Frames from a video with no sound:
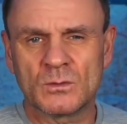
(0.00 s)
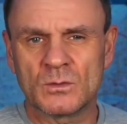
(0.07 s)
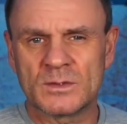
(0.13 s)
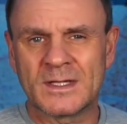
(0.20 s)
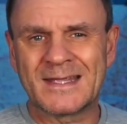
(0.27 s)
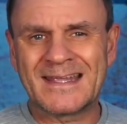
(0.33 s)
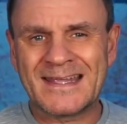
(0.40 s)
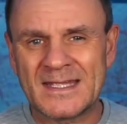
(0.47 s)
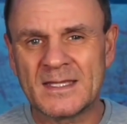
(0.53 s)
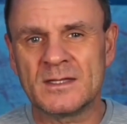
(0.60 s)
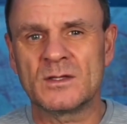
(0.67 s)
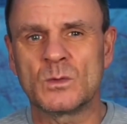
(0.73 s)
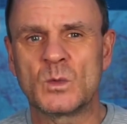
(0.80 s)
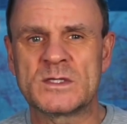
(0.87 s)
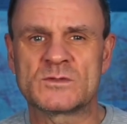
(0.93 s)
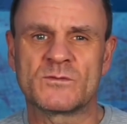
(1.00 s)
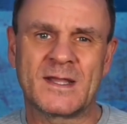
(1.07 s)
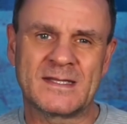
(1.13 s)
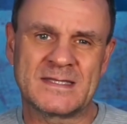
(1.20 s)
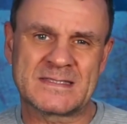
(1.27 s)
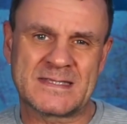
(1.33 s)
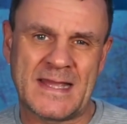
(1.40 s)
order in the
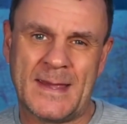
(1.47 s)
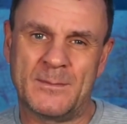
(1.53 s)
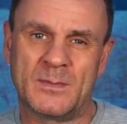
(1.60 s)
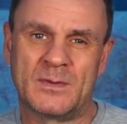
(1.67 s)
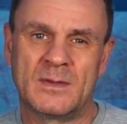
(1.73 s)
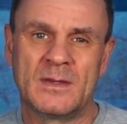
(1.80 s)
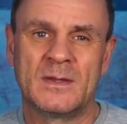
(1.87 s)
WizRadius app.